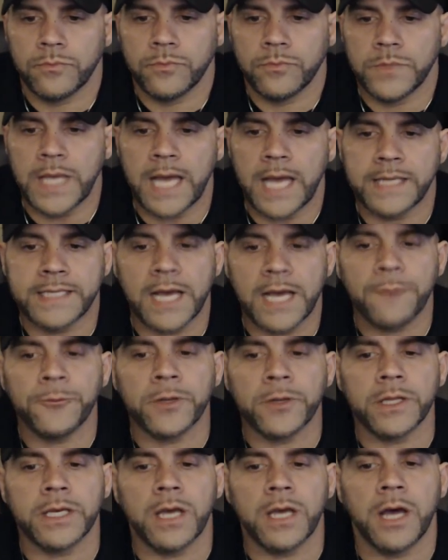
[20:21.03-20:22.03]
Yeah,
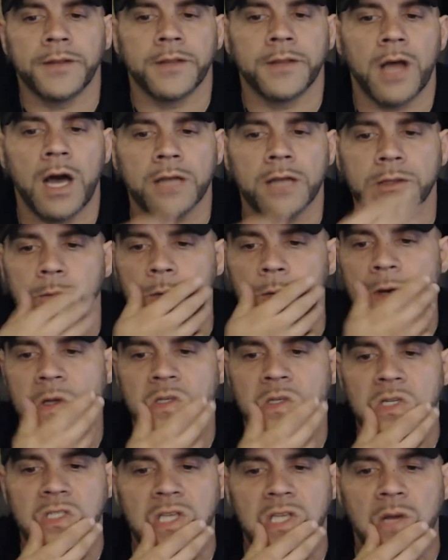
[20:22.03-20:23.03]
definitely unlock the motor.
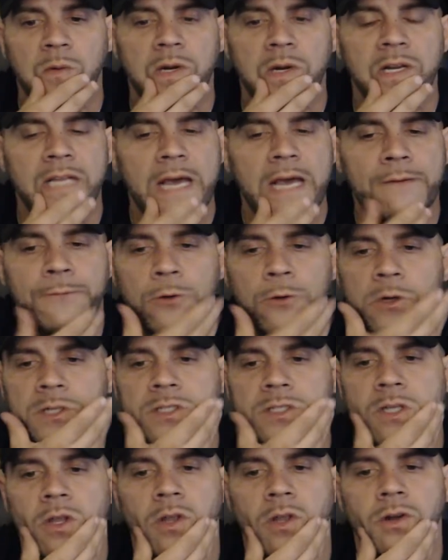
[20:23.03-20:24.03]
Just get rid of that four
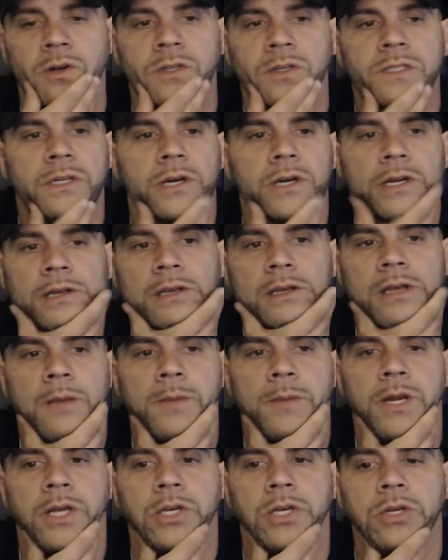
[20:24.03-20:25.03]
cylinder, Sirik. I
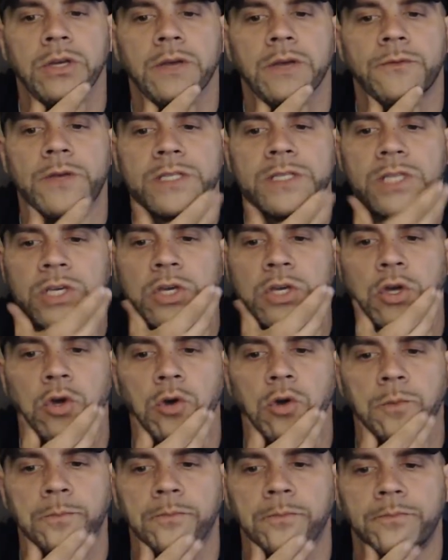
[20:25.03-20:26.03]
mean, if it's a
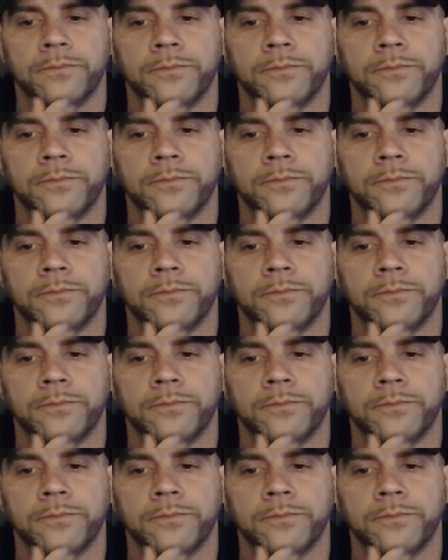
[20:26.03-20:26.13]
coupe,